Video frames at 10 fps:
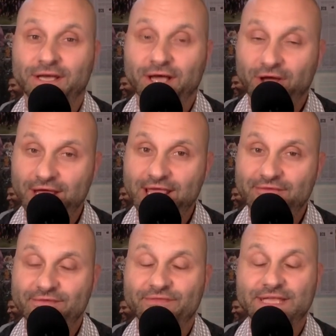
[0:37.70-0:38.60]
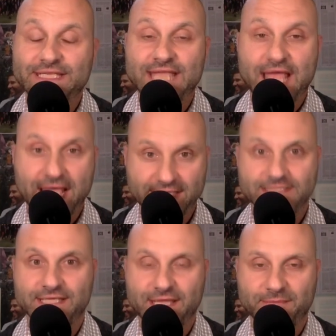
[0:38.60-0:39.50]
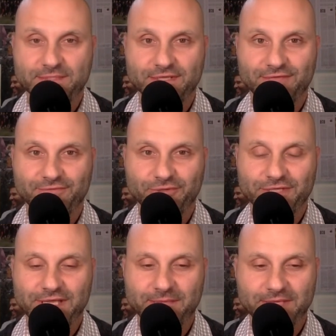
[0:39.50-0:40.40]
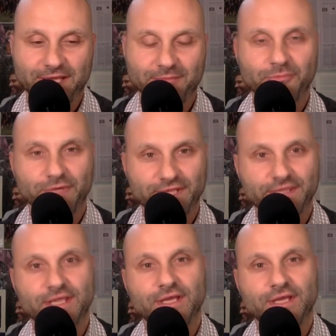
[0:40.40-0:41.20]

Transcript: I have a fantastic episode for you coming up with